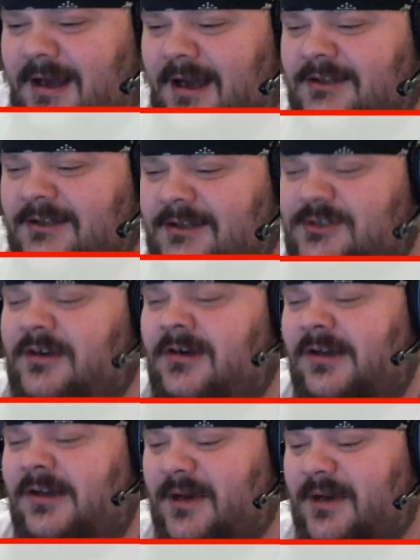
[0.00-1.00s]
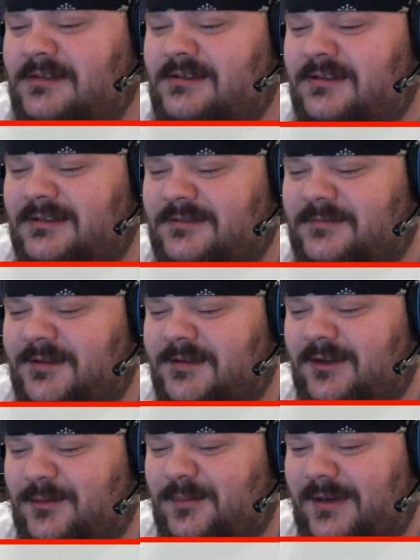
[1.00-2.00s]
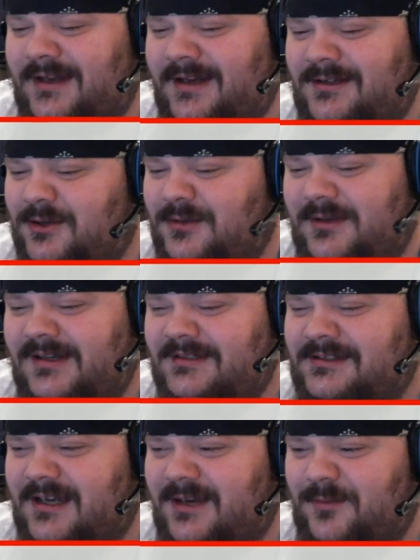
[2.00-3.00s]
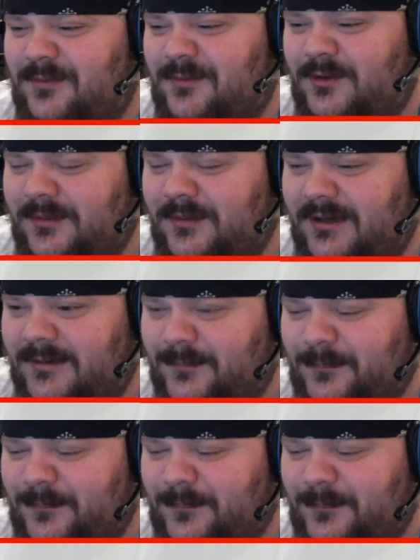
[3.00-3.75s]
need the security deposit on this vehicle back. Don't get inside while you're bleeding.